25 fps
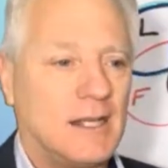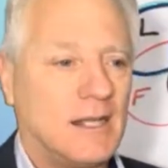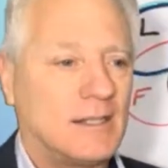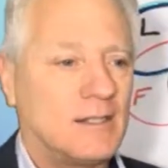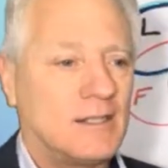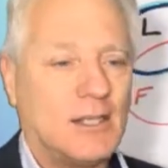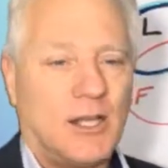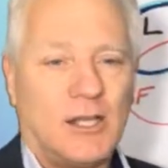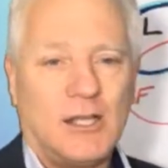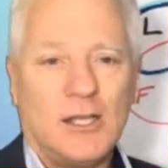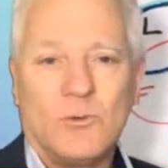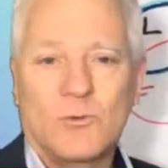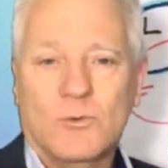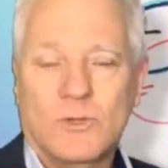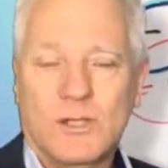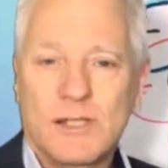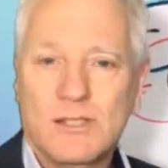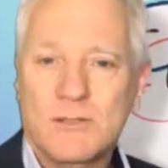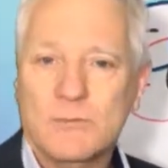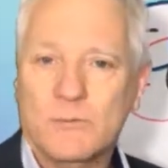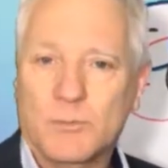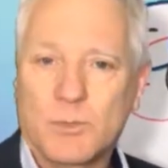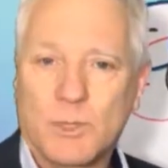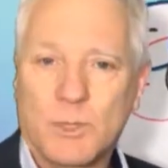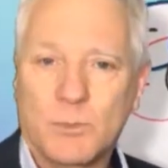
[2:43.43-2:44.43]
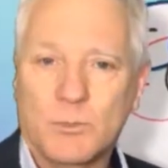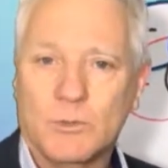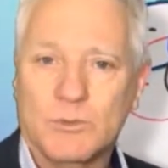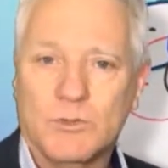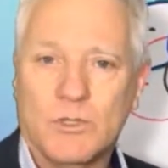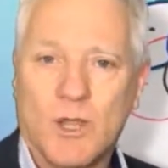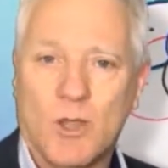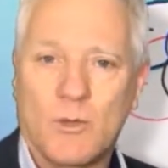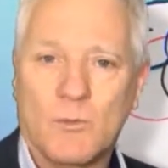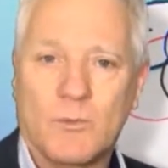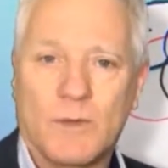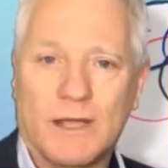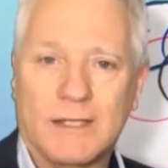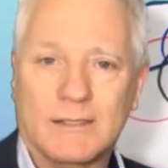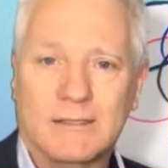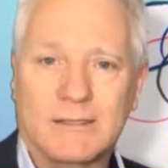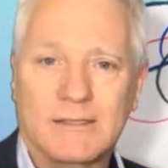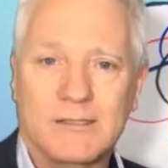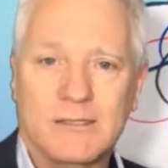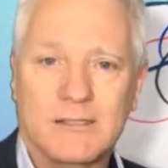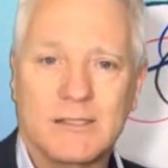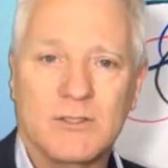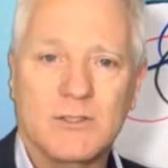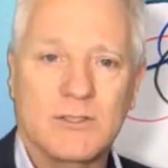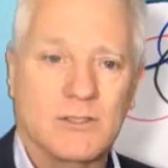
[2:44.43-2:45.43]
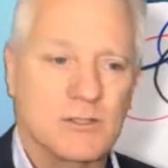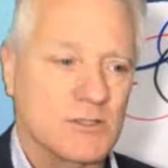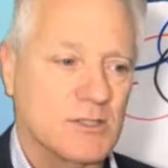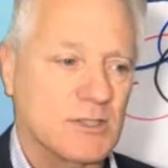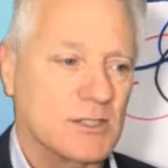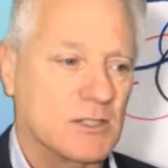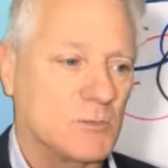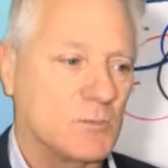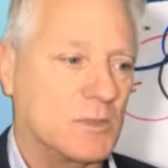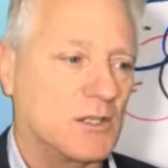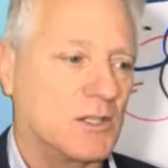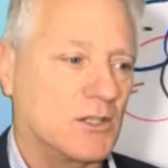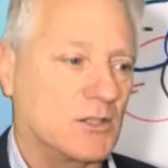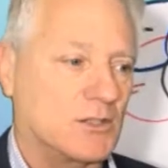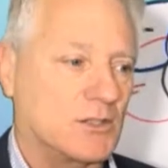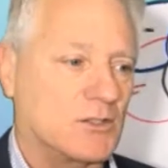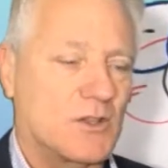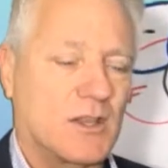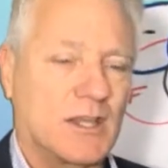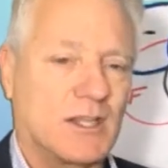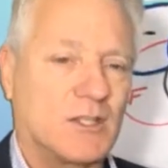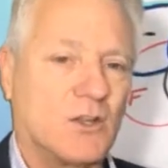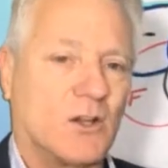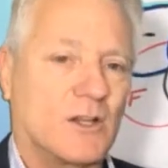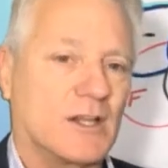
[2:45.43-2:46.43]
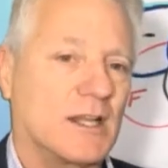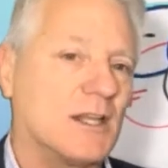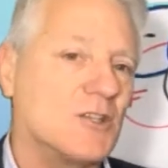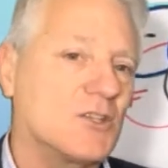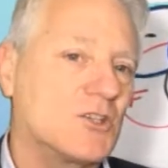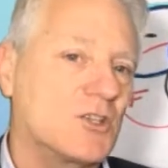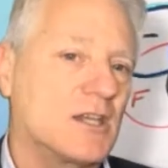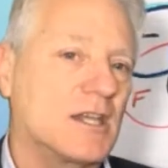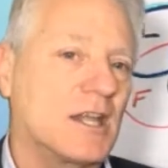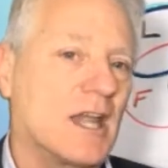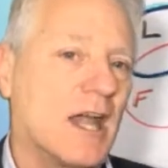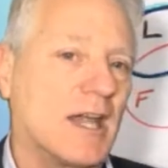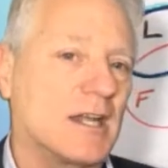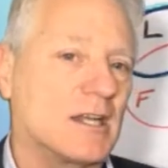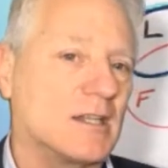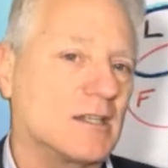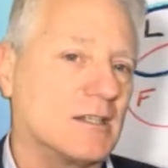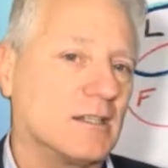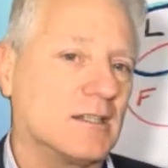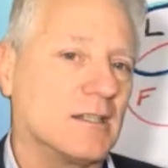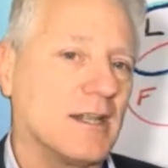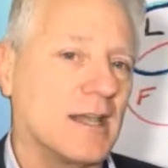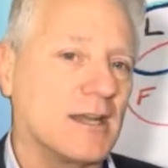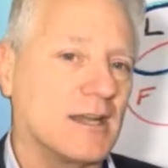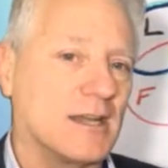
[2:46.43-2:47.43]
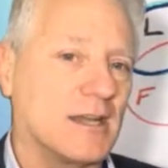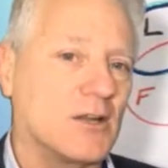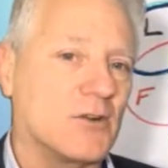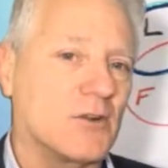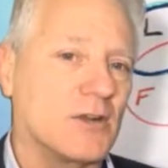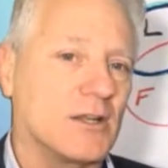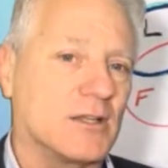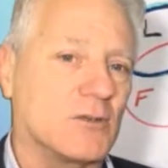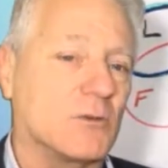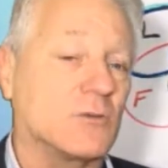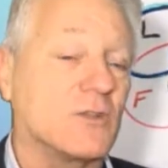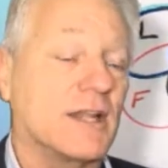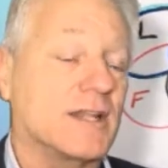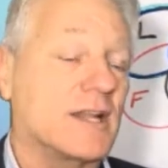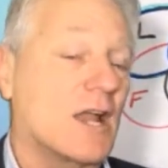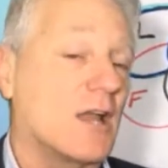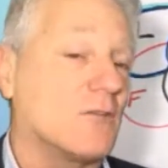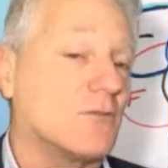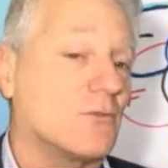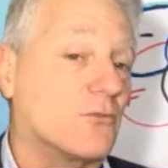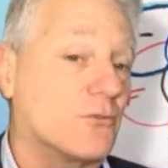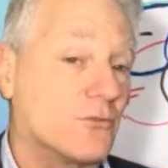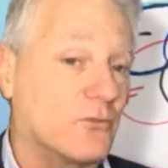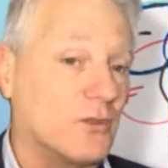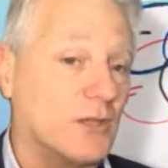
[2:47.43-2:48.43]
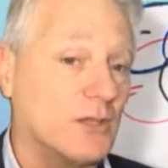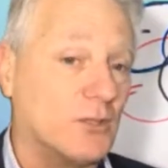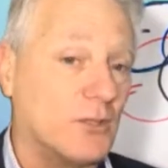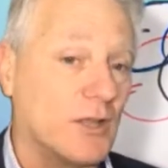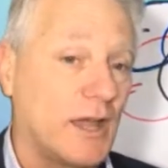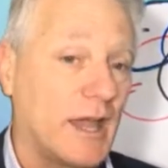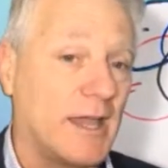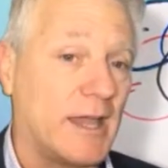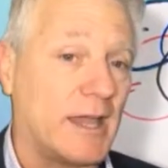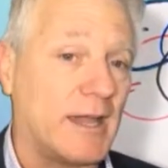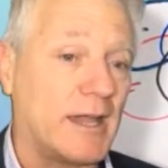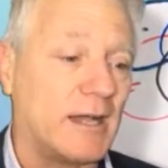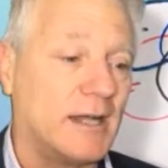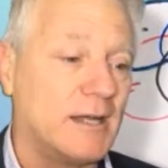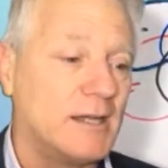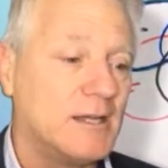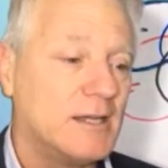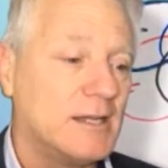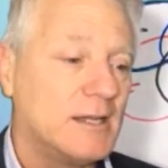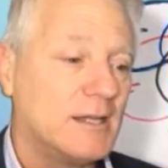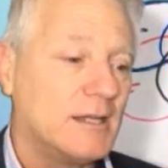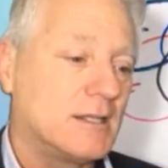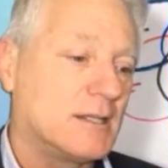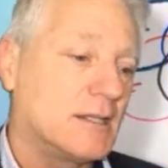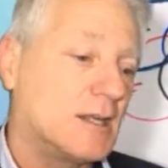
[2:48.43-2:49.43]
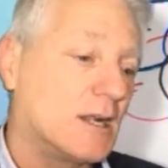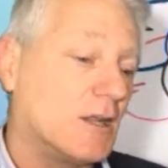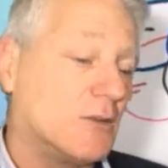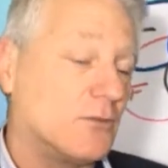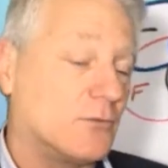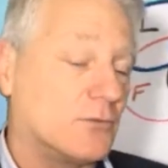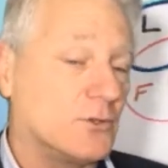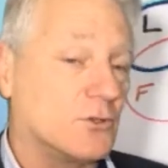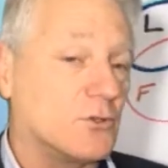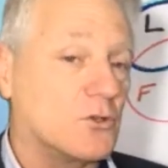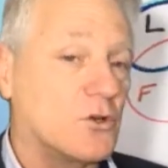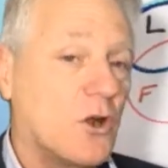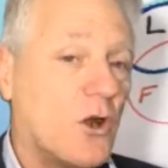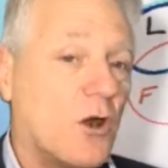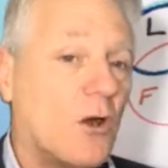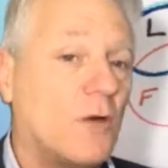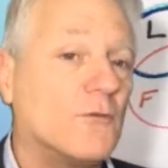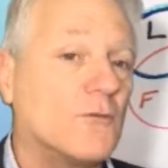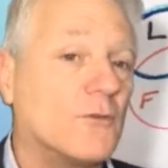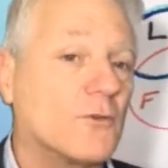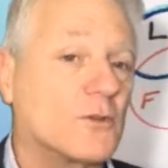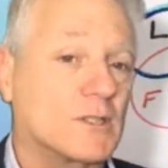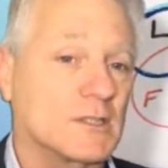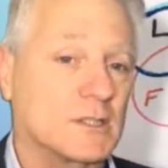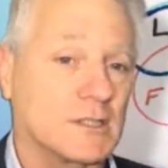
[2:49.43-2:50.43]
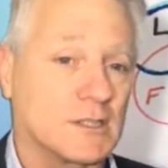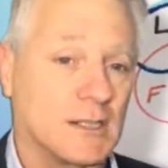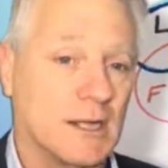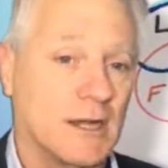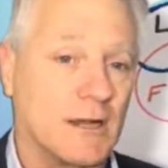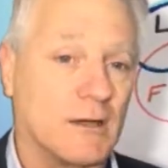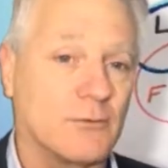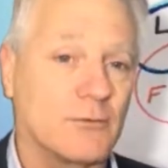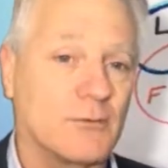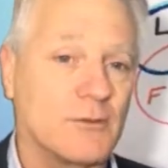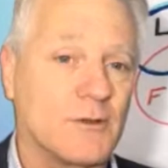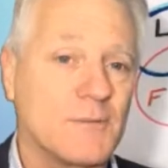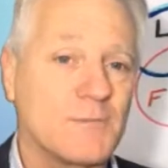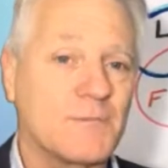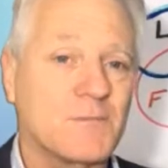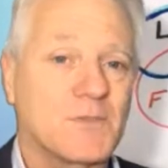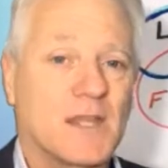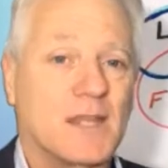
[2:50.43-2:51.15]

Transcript: And the only reason people don't make decisions is because they're not educated in that area, or they don't feel they are, they don't feel confident enough,